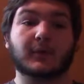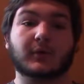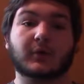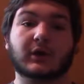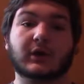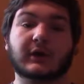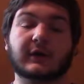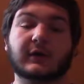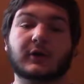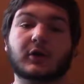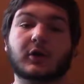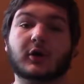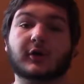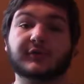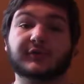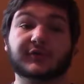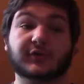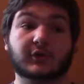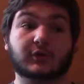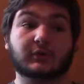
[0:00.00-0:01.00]

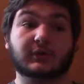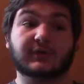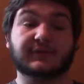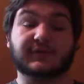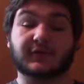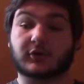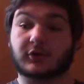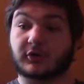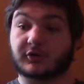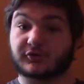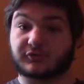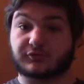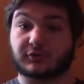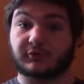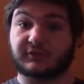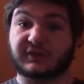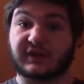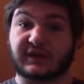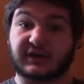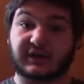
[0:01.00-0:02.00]
Also, if a car is
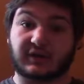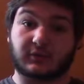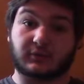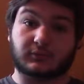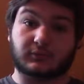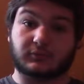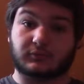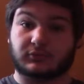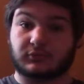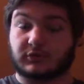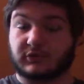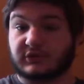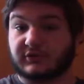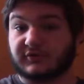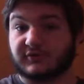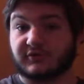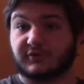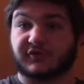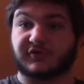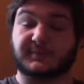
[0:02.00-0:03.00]
rotating
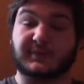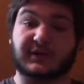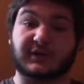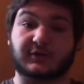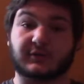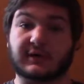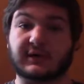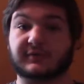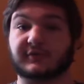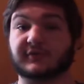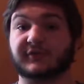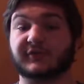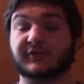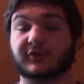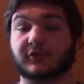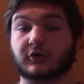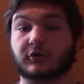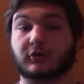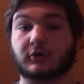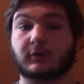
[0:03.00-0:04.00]
or spinning around in a
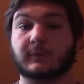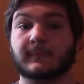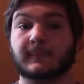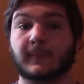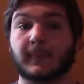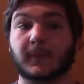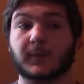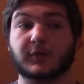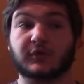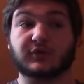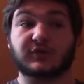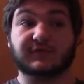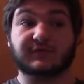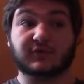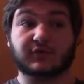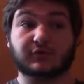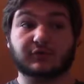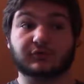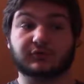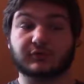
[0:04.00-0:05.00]
circle, you can even
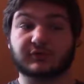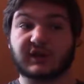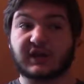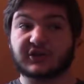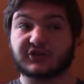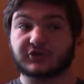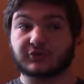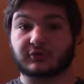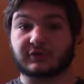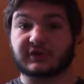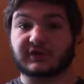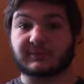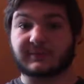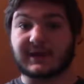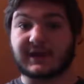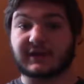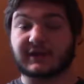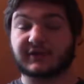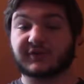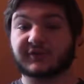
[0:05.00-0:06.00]
use rotational
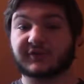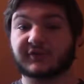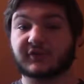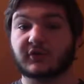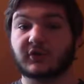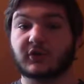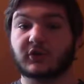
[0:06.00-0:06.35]
kinematics,